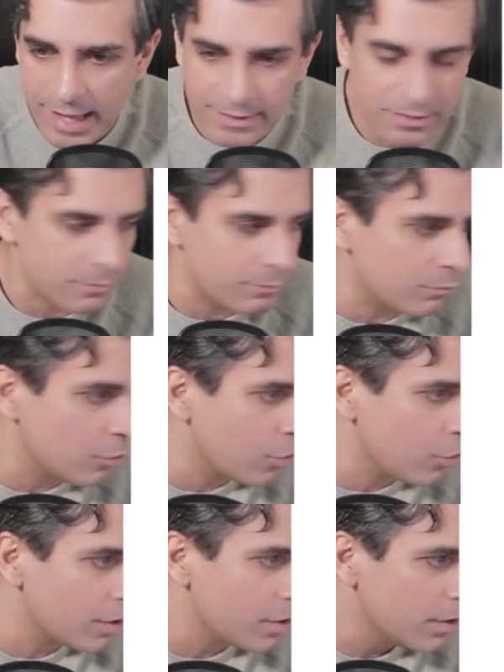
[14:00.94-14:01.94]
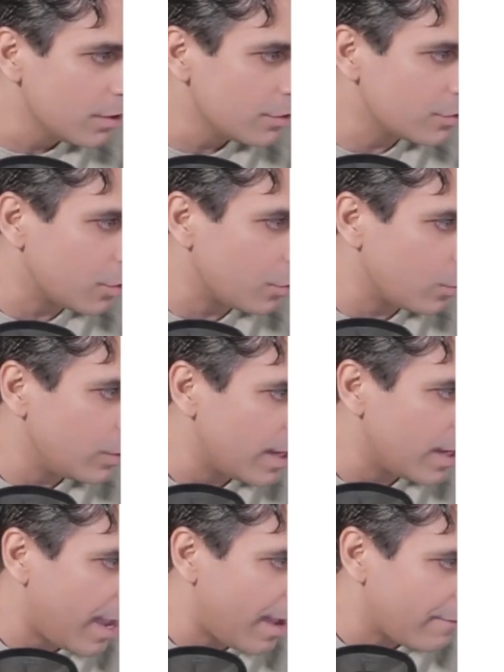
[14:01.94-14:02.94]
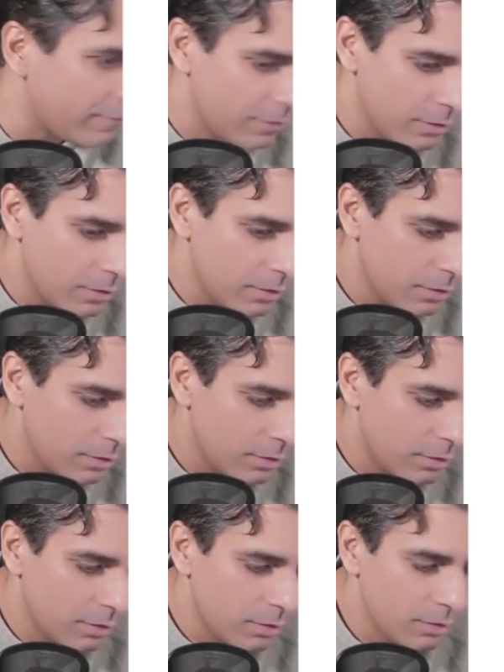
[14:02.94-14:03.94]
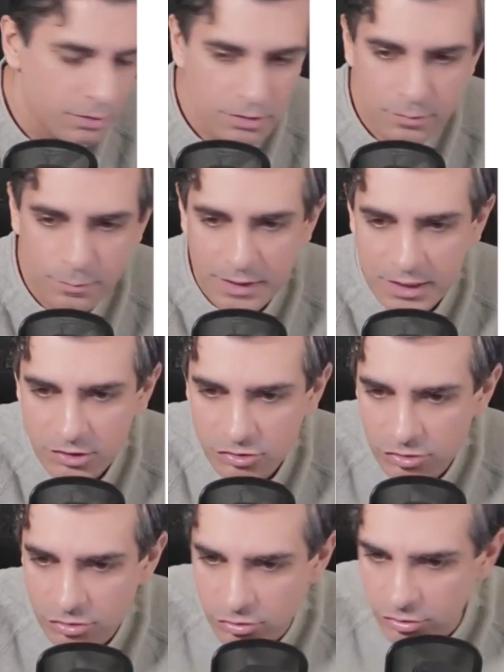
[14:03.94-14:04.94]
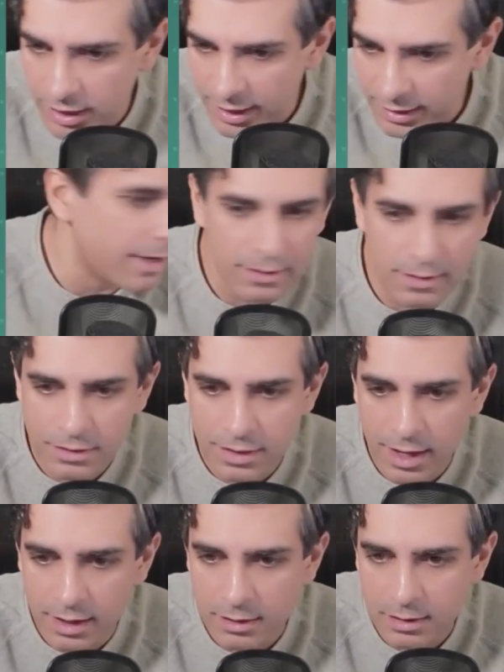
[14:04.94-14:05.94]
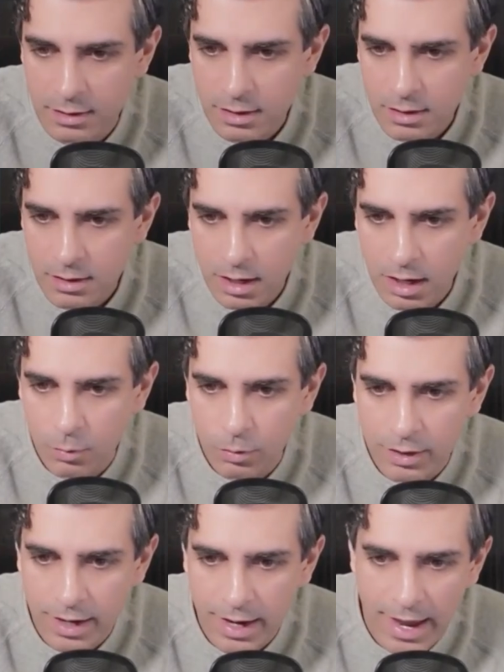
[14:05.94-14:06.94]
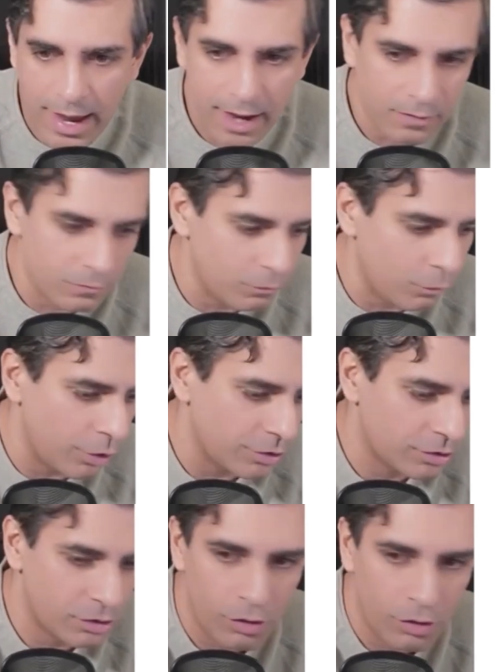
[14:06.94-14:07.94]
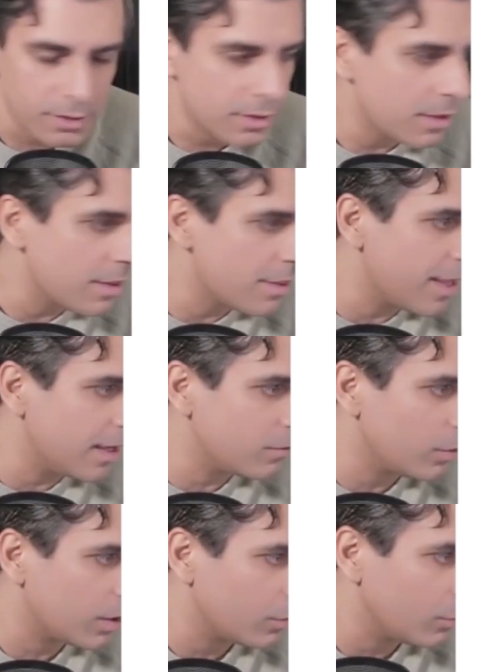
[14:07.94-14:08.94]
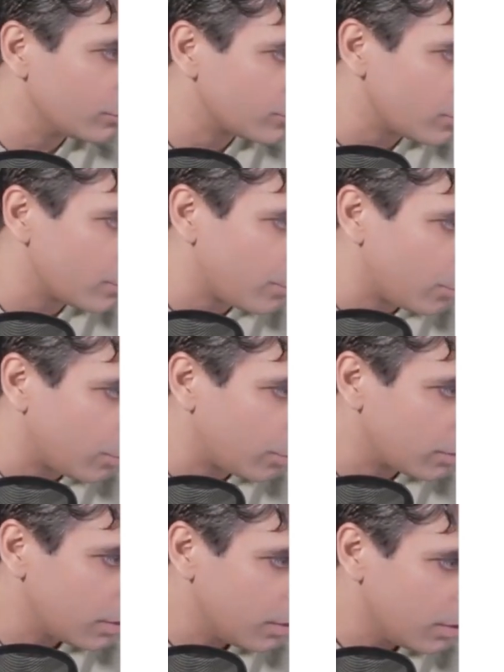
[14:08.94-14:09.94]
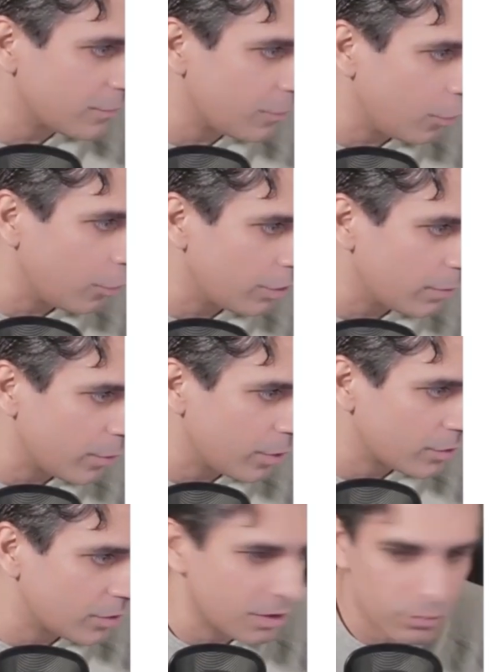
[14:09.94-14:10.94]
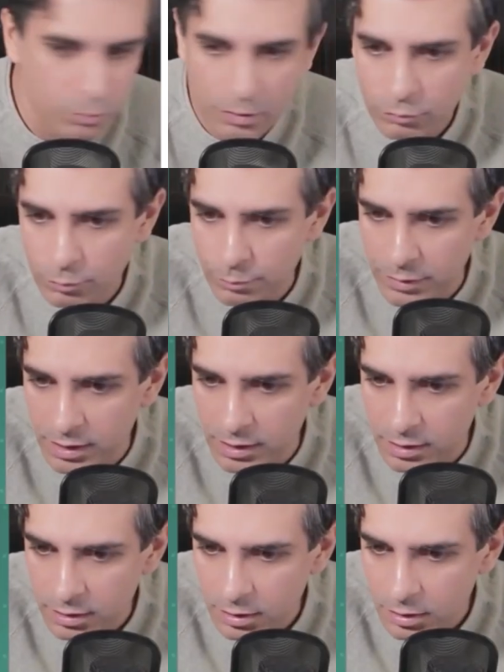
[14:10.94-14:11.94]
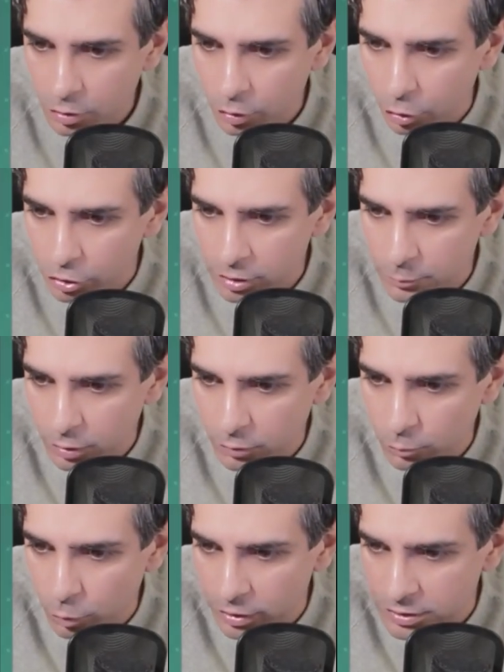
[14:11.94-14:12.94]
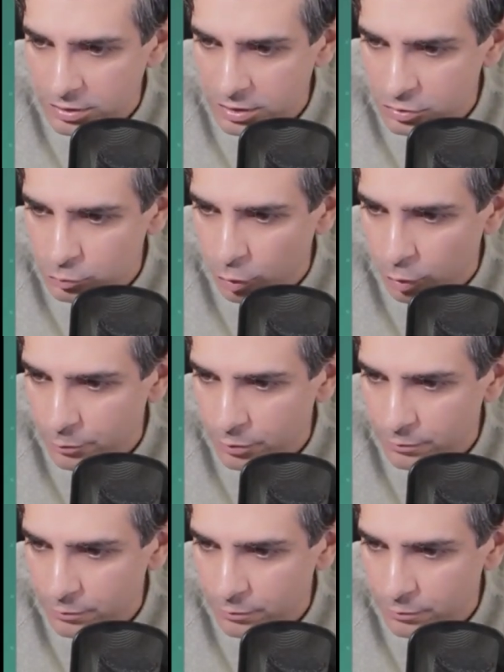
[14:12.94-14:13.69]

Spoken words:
some more. So we have speech to text. Then I want to add voice clone. Then we can also put audiobook. So this one would be audiobook voice swap